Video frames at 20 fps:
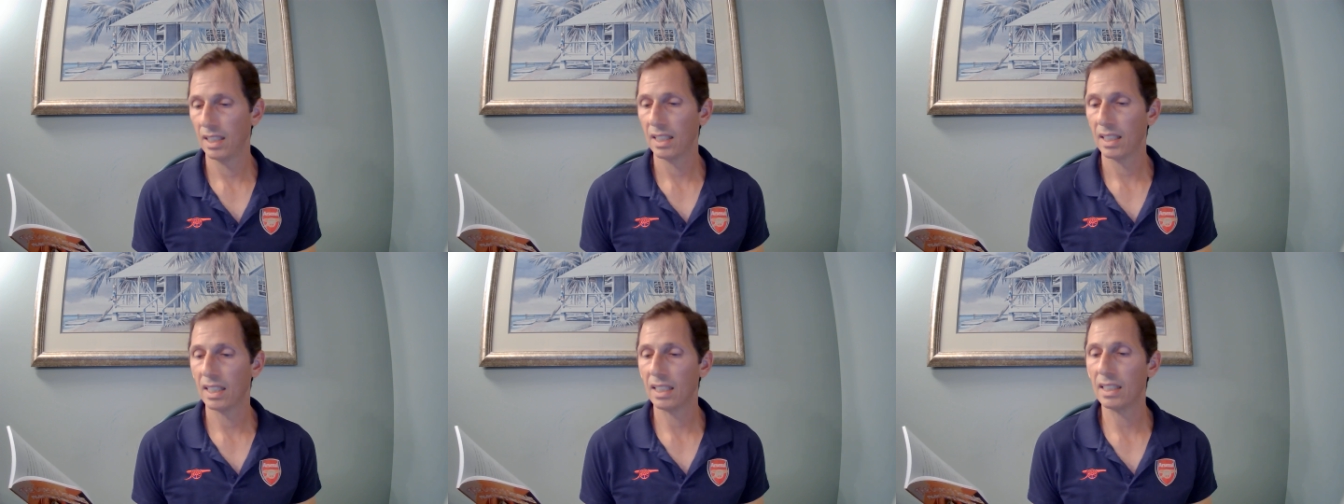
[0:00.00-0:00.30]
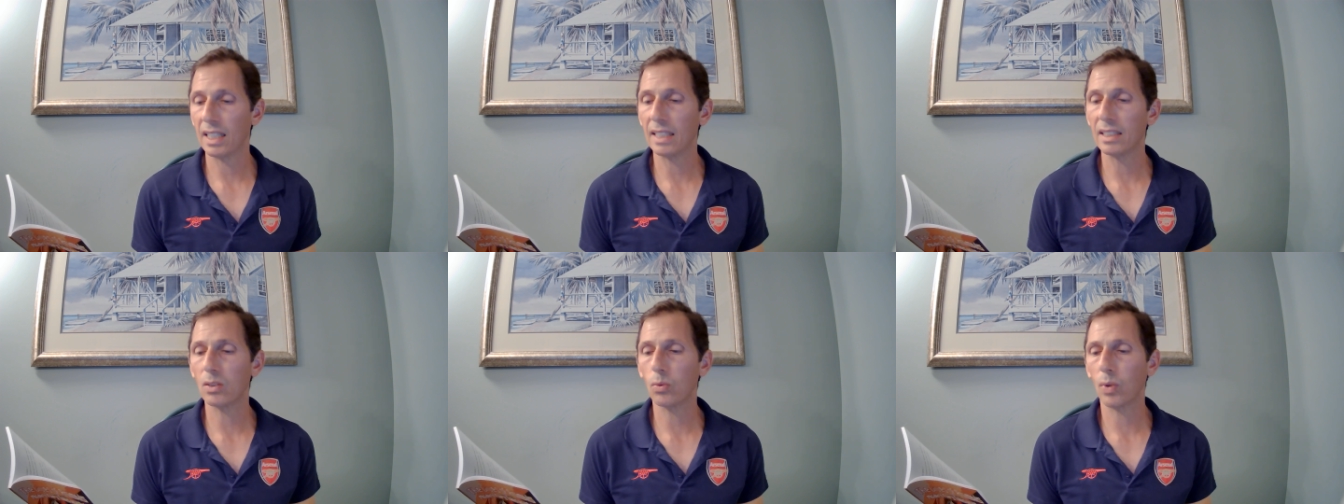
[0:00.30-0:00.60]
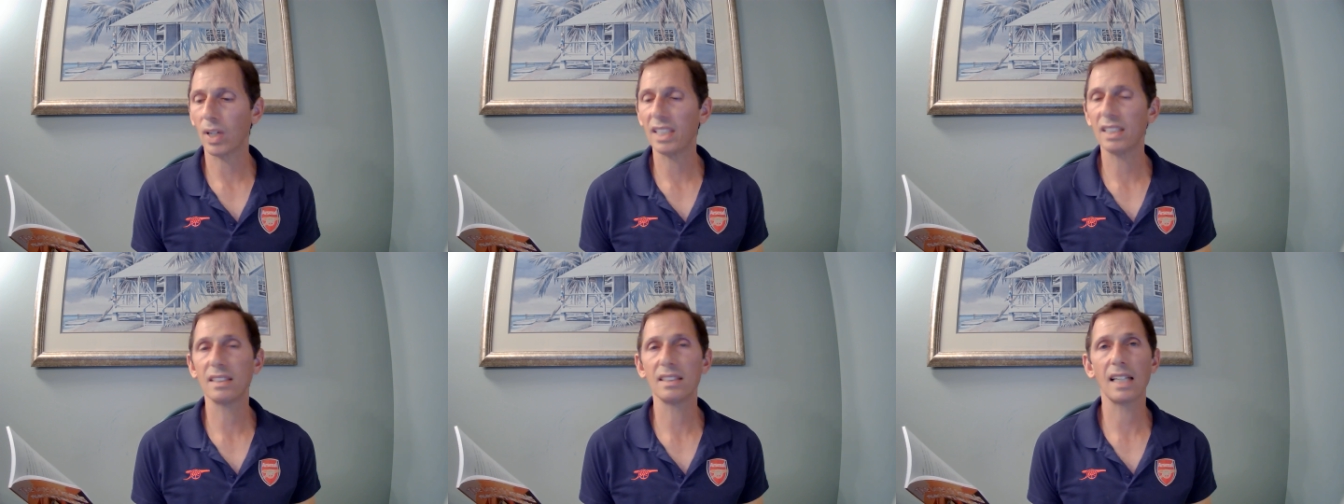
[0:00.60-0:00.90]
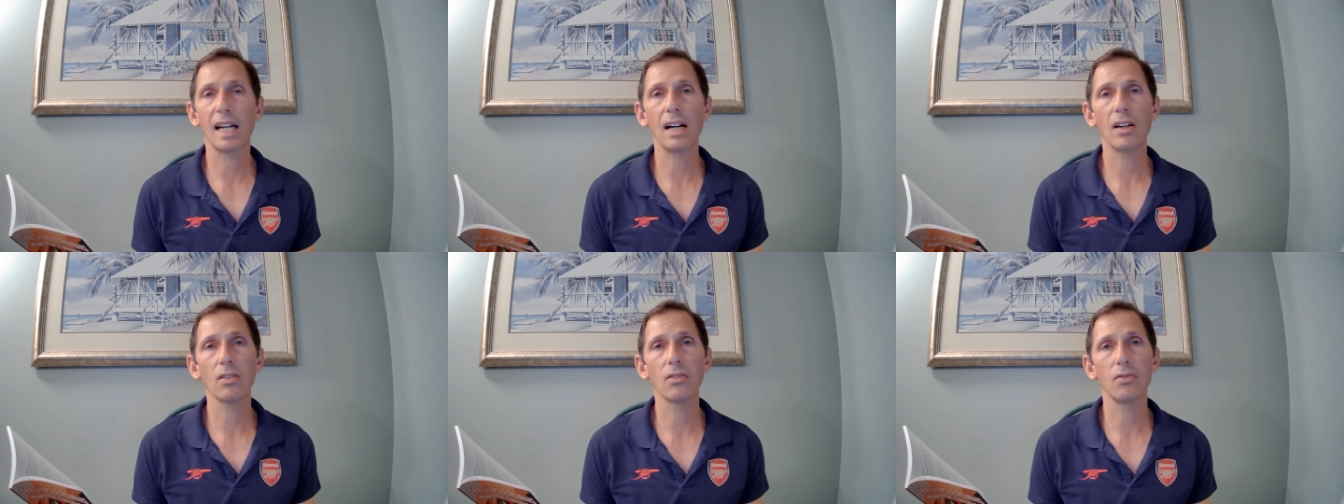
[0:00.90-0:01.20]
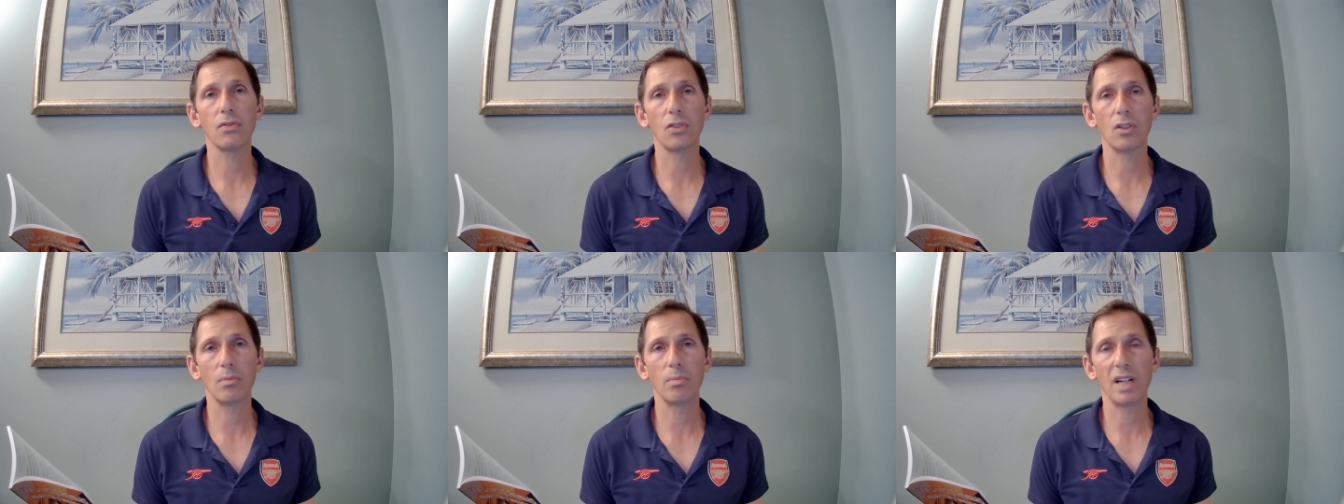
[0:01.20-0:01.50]
He led the way
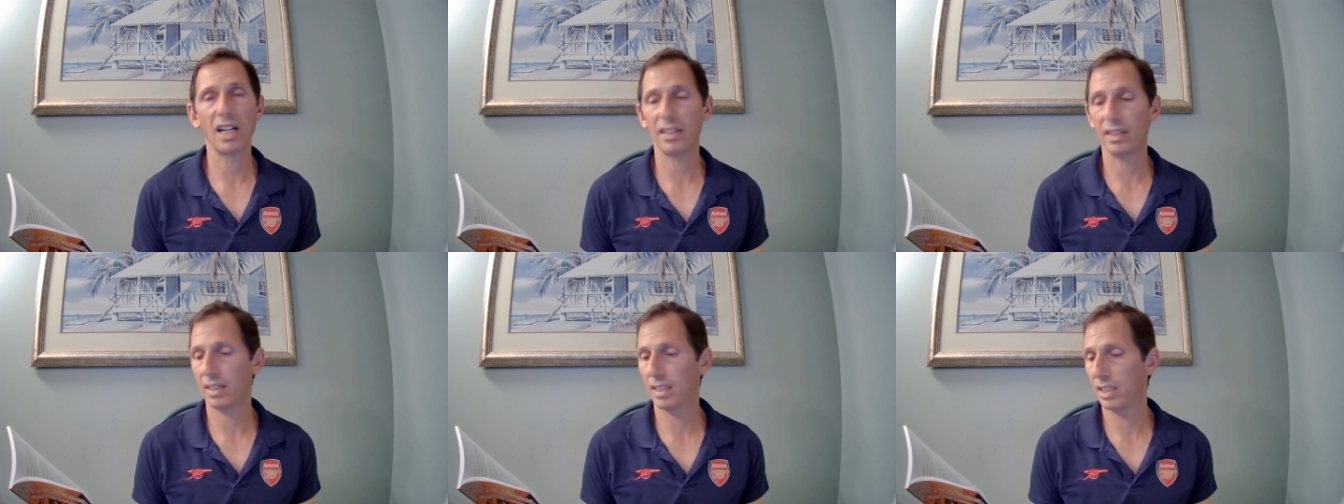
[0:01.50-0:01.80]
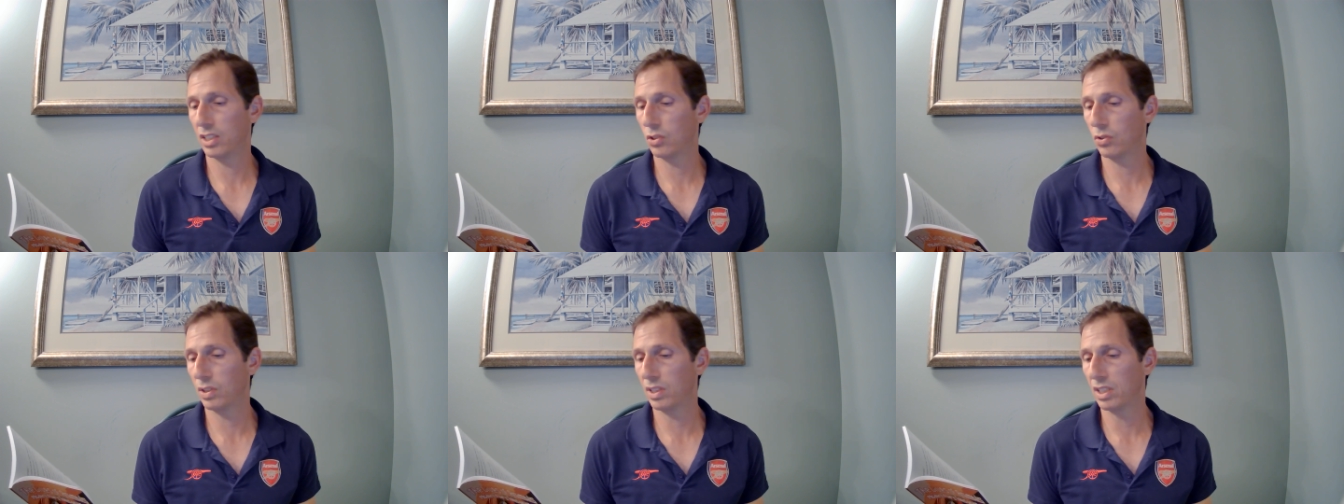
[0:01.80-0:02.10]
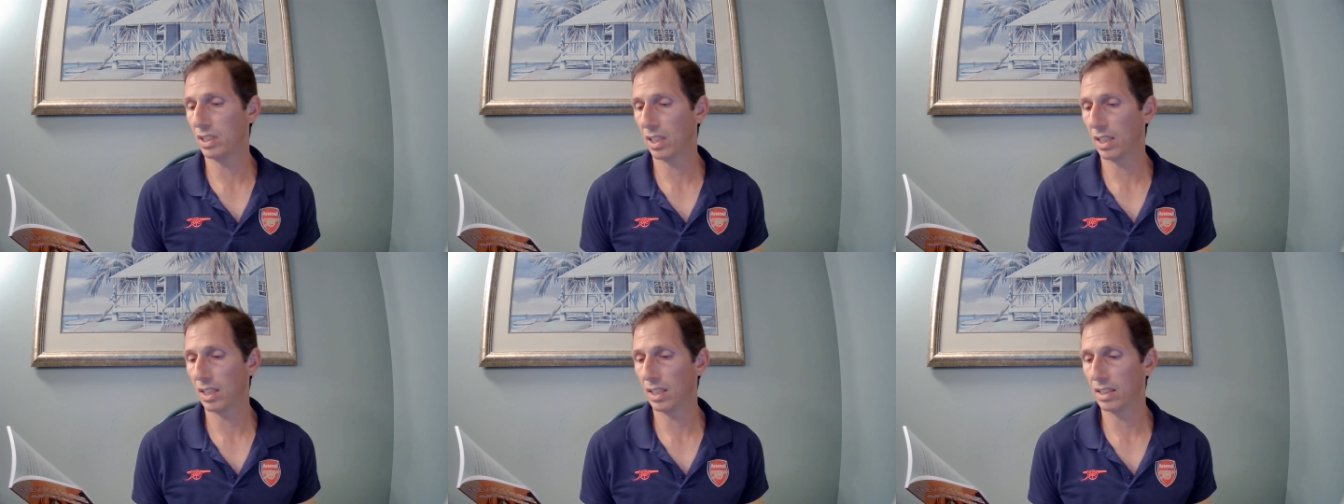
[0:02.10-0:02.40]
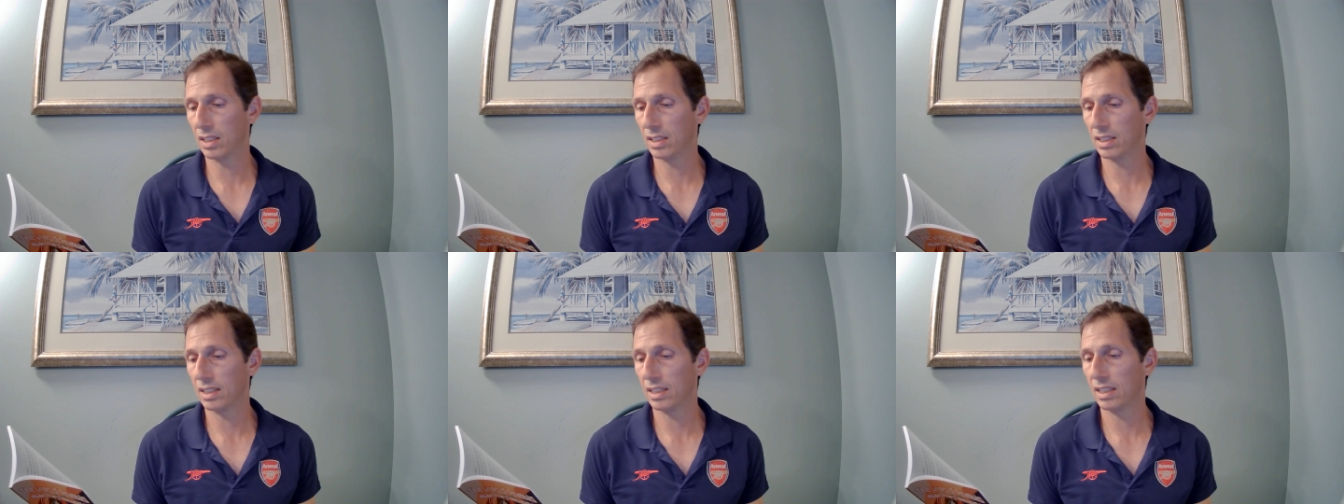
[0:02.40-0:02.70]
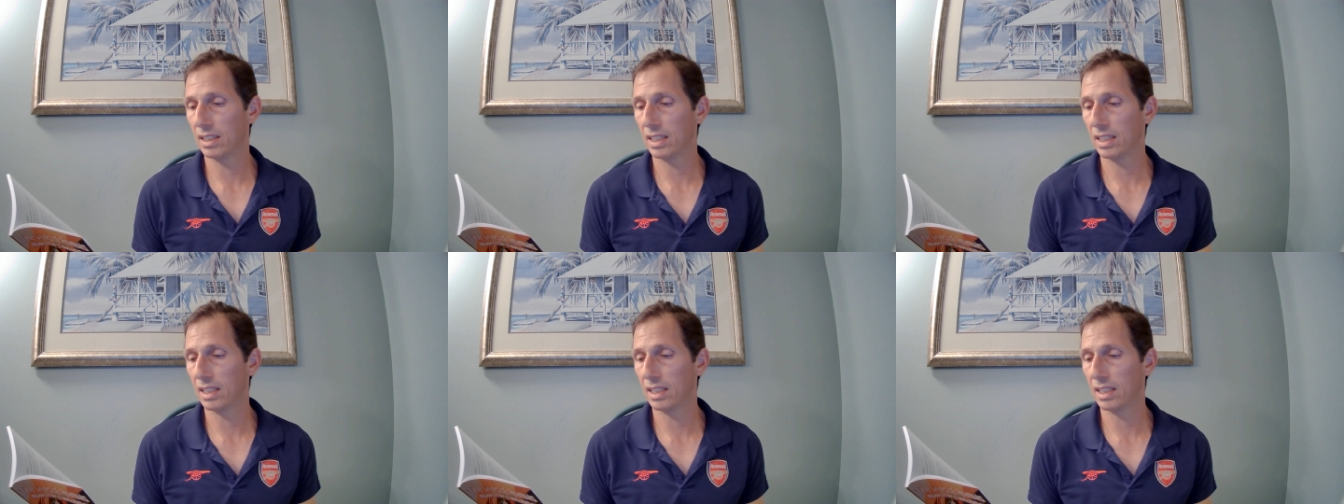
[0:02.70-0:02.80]
south for about a hundred yards,